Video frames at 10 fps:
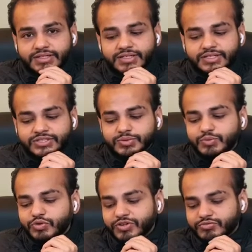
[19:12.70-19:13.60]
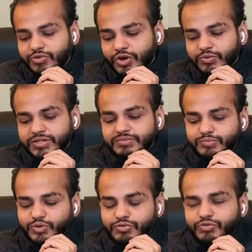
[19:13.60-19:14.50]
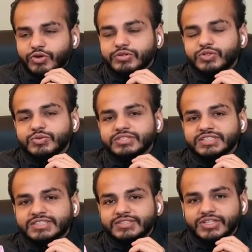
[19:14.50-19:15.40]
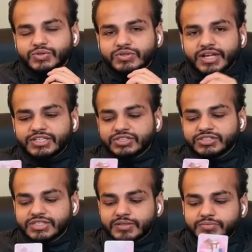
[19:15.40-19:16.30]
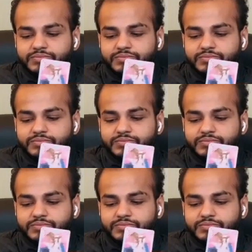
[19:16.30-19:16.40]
So moving forward towards this new relationship,